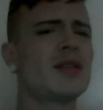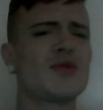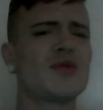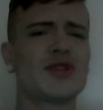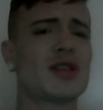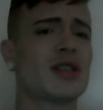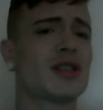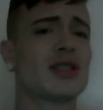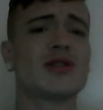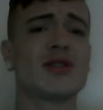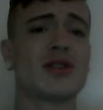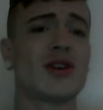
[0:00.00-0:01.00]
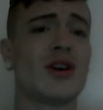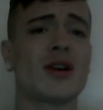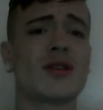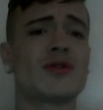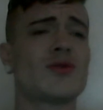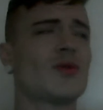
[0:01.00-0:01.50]
they were selling
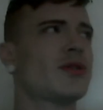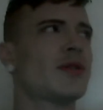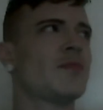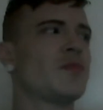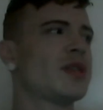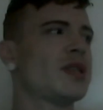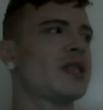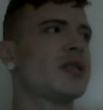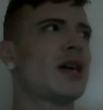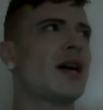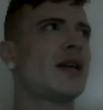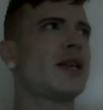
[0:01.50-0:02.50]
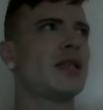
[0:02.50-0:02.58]
cigars or something like that,